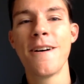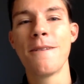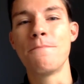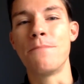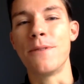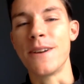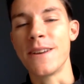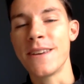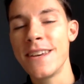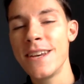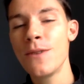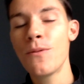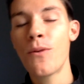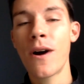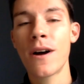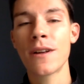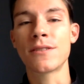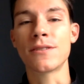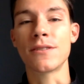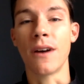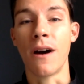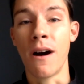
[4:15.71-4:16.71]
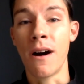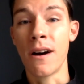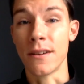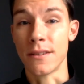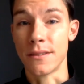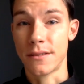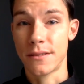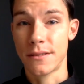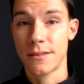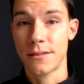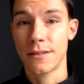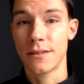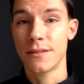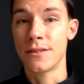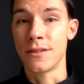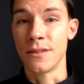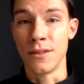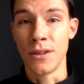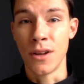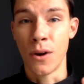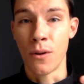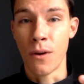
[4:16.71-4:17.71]
but He wants us
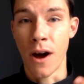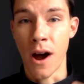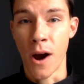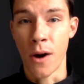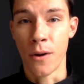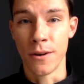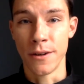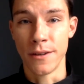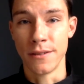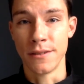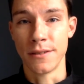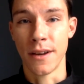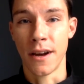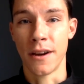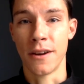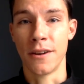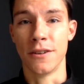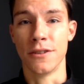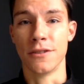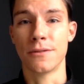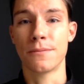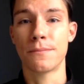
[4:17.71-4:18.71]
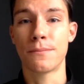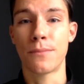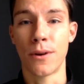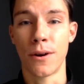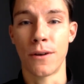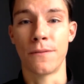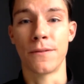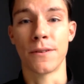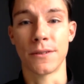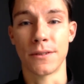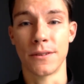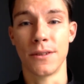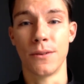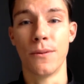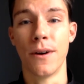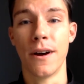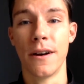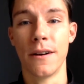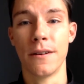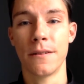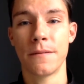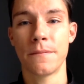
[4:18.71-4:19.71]
to know our desires perfectly
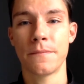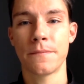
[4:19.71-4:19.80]
well.